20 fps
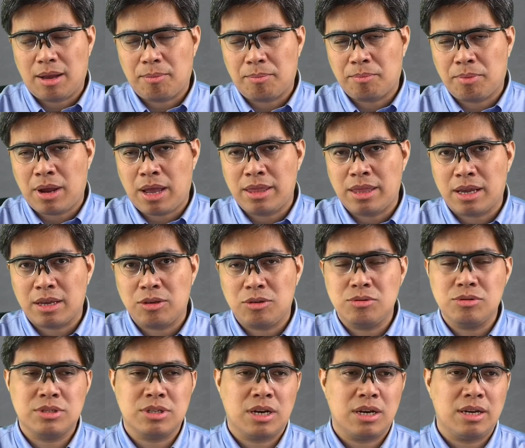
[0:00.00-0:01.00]
product
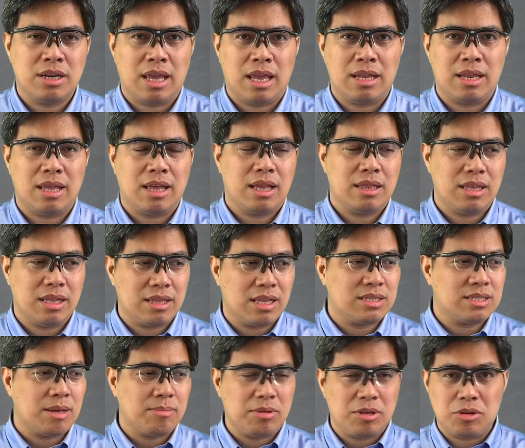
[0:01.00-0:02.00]
user, then I think
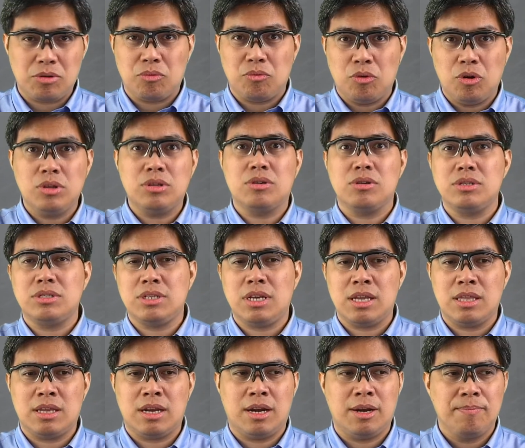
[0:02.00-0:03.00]
that's something you would
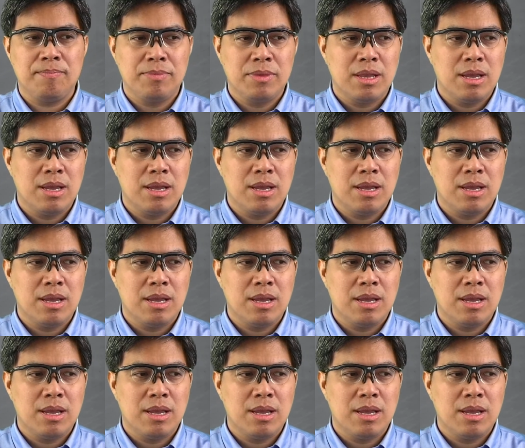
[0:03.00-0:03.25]
consider.